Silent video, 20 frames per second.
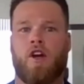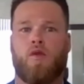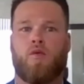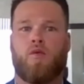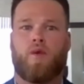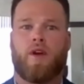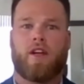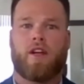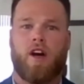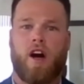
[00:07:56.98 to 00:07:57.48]

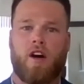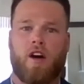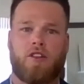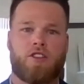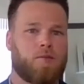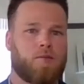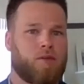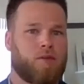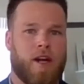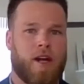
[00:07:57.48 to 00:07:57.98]
We
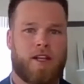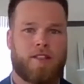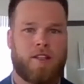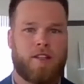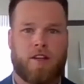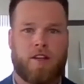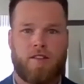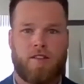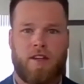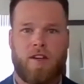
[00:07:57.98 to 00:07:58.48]
acknowledge and praise
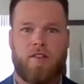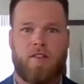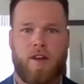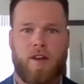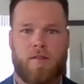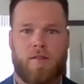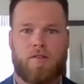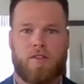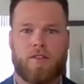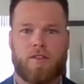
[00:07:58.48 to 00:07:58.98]
their continued
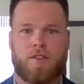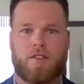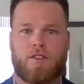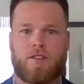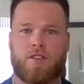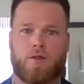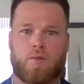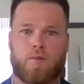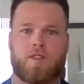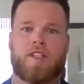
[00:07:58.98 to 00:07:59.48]

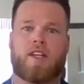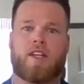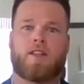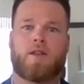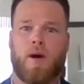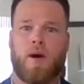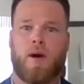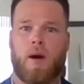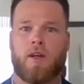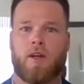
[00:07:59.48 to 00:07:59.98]
efforts to protect
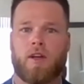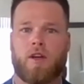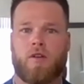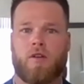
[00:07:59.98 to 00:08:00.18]
the public